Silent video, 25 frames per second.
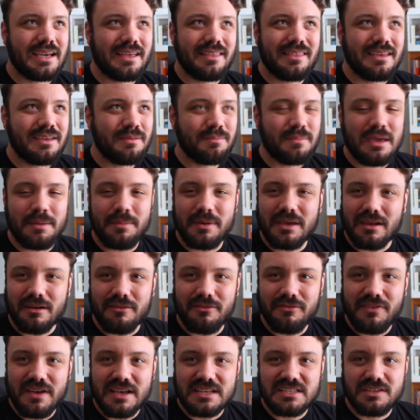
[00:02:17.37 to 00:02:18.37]
I think maybe at a
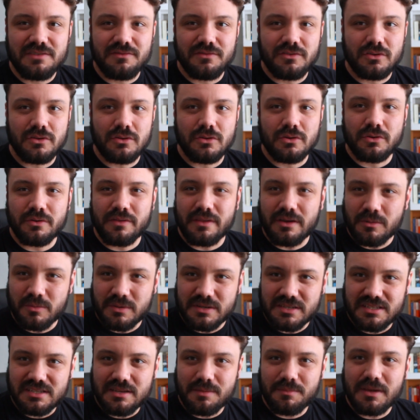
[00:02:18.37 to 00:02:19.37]
festival or there
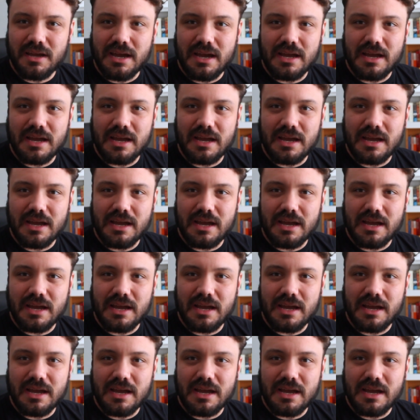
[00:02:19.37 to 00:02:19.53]
was some